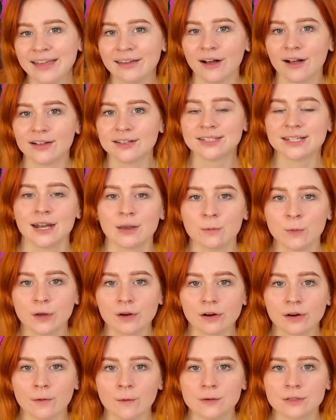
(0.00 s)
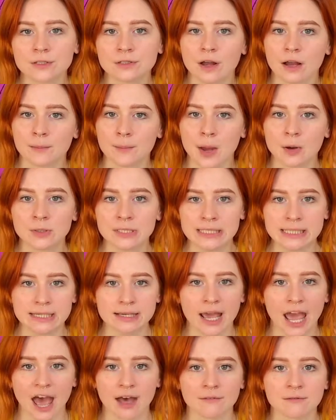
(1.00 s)
y'all, today we are going to talk about
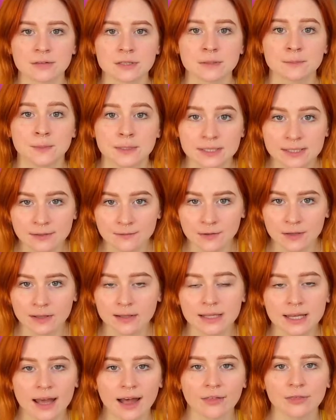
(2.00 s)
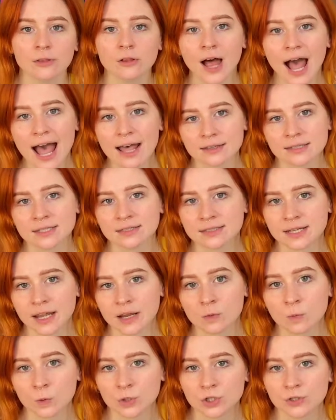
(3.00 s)
decaf, specifically ethyl
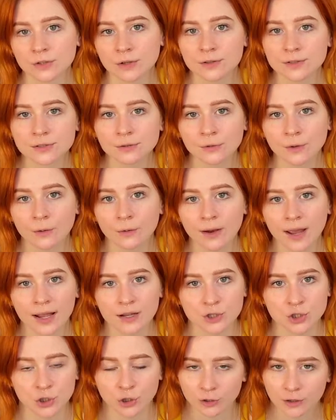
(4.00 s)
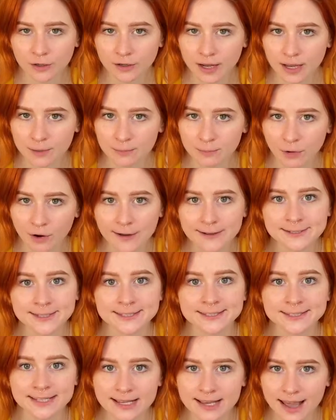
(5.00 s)
acetate, which is also known as sugarcane
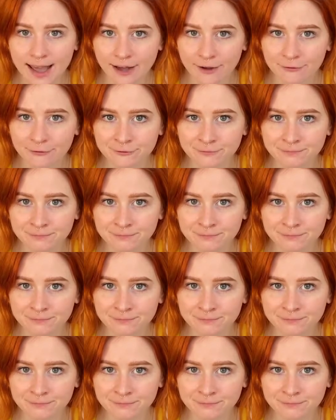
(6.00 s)
processed decaf.